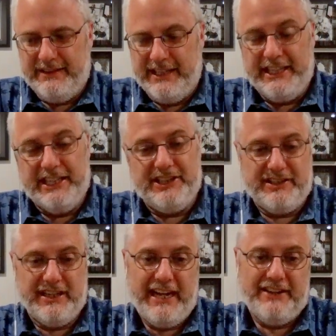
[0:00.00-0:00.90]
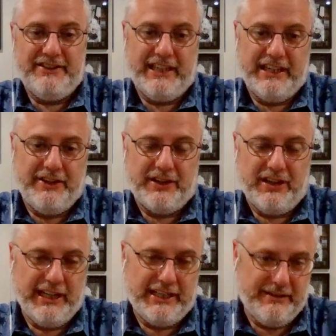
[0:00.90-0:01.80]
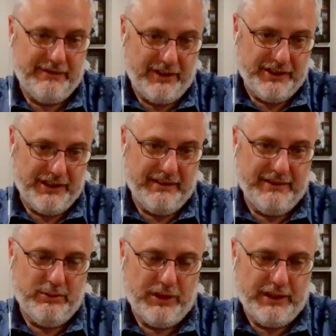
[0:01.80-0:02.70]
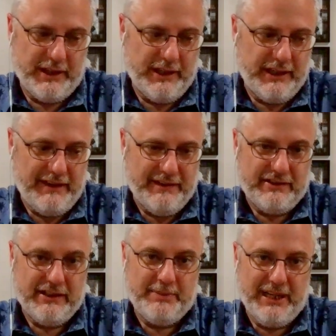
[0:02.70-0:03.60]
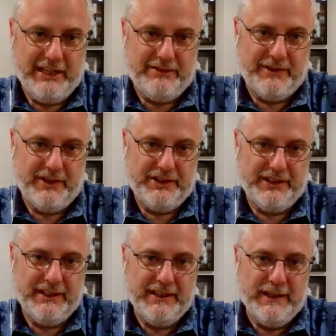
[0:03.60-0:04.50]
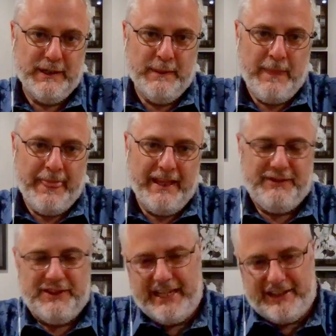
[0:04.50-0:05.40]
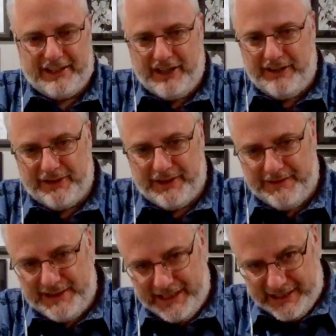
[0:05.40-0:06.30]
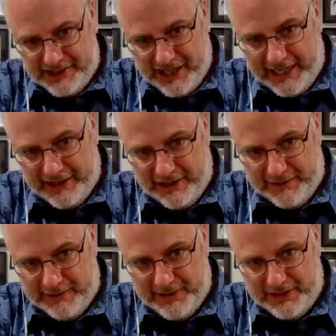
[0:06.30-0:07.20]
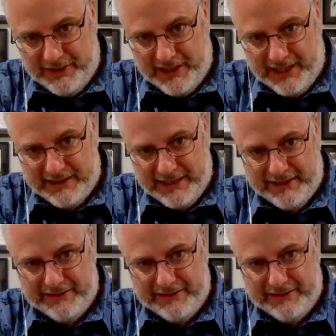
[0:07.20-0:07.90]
They did just announce like another collected version of it, where they're going to have a slipcase version. If you take the jacket off the book you guys have,